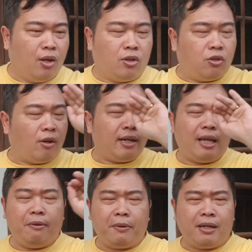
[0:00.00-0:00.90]
You don't
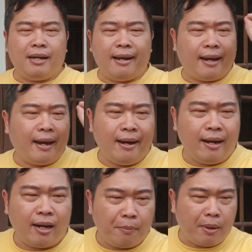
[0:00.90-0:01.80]
even
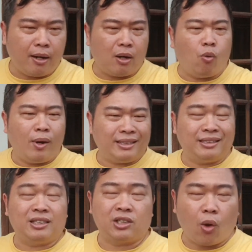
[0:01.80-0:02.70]
care about what's
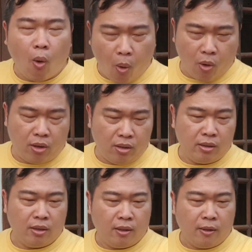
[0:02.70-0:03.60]
the score.
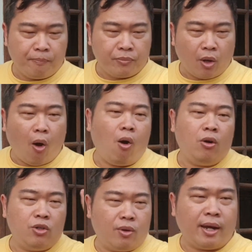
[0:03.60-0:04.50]

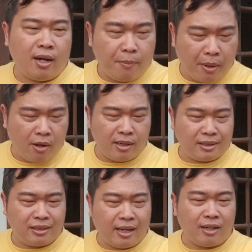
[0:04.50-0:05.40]
All you care about
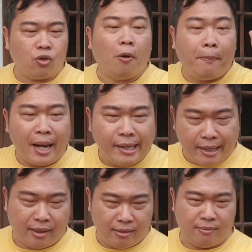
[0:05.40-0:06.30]
is that you're
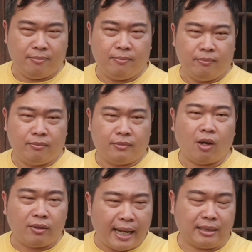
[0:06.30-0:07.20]
playing.
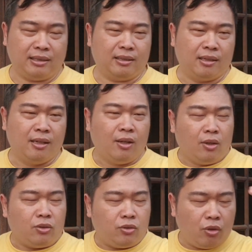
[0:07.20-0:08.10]
Now that's it.
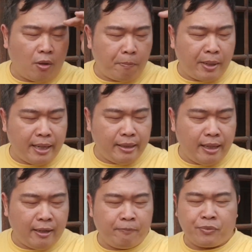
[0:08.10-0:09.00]
You're
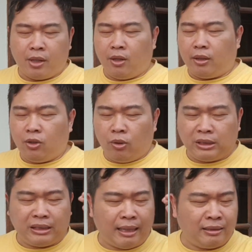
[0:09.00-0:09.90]
playing, you're
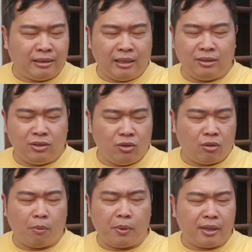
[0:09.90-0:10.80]
sensing your
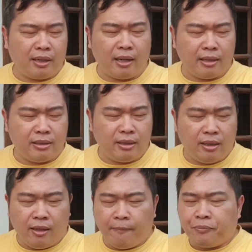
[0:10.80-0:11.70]
opponent
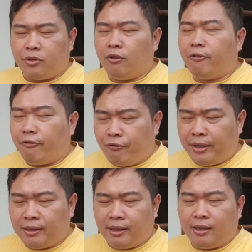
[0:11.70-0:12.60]
energy, you
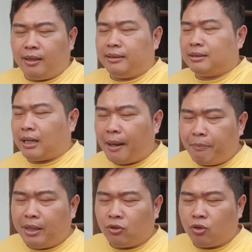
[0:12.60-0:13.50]
feel it, it's
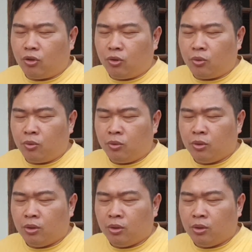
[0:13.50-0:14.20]
coming to you,